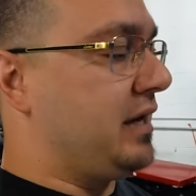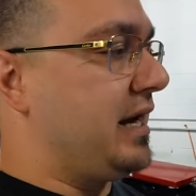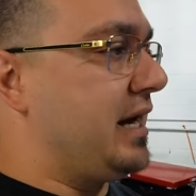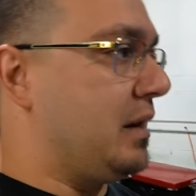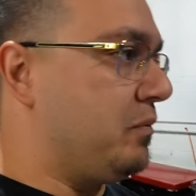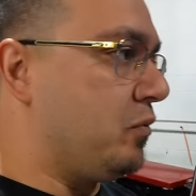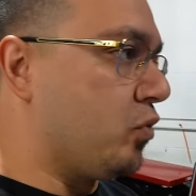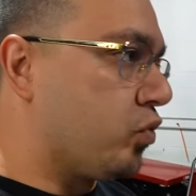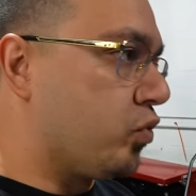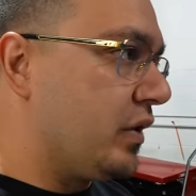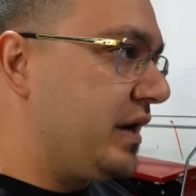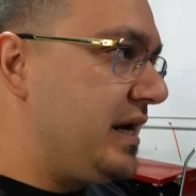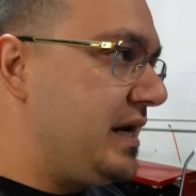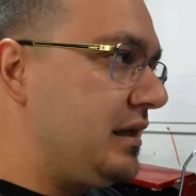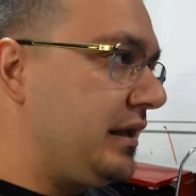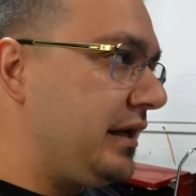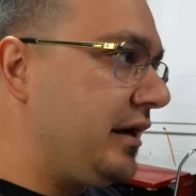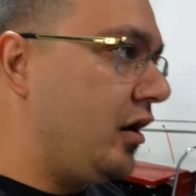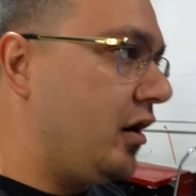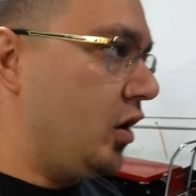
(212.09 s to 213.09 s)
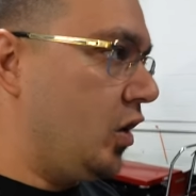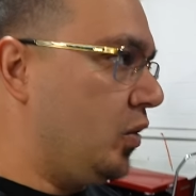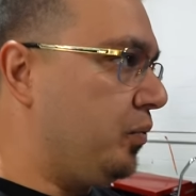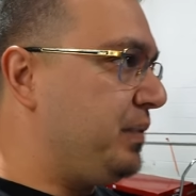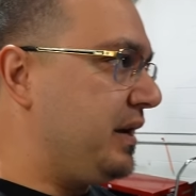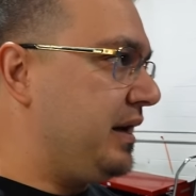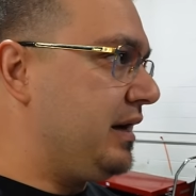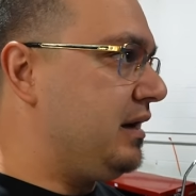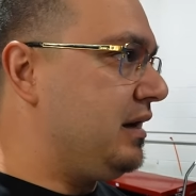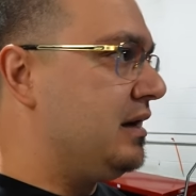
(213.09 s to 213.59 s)
And I'm really
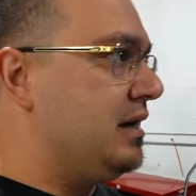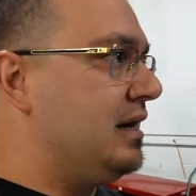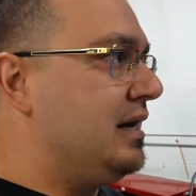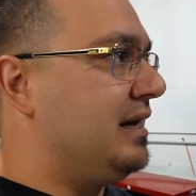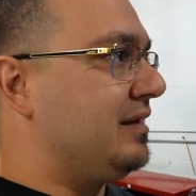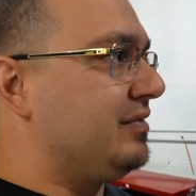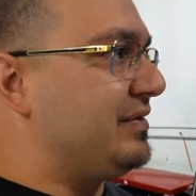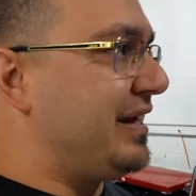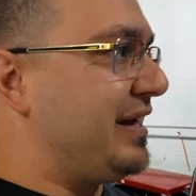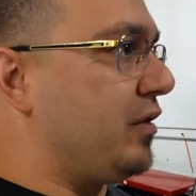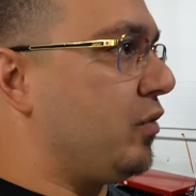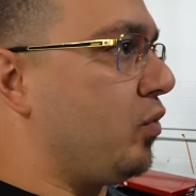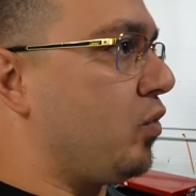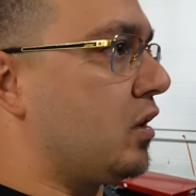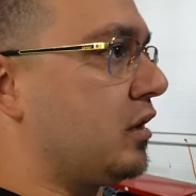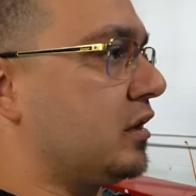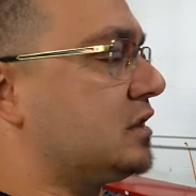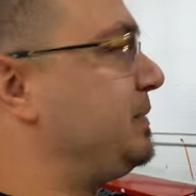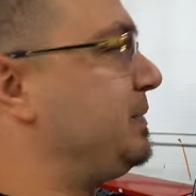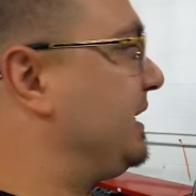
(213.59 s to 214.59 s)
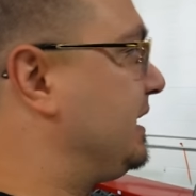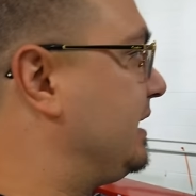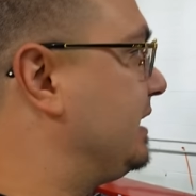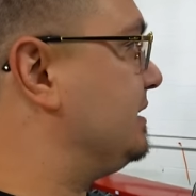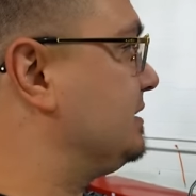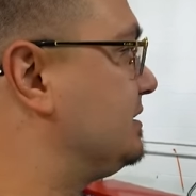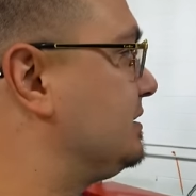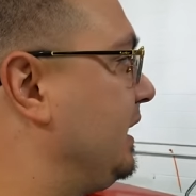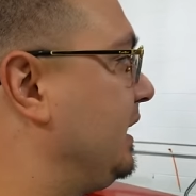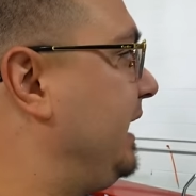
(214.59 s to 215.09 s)
hoping that it works
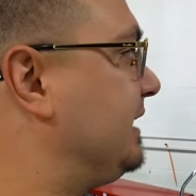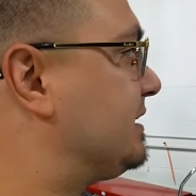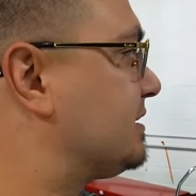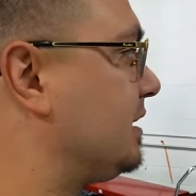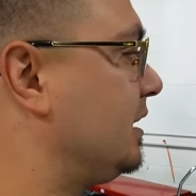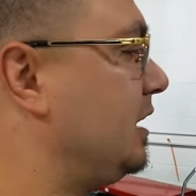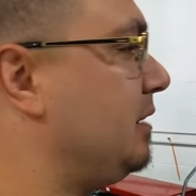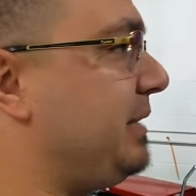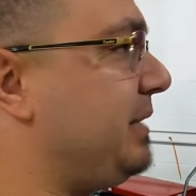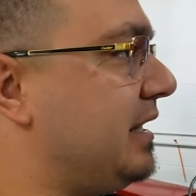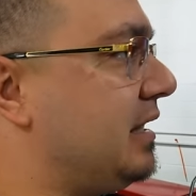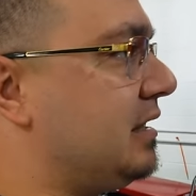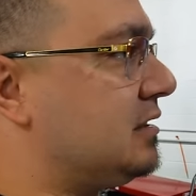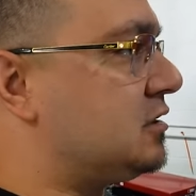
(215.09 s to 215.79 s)
because it's gonna be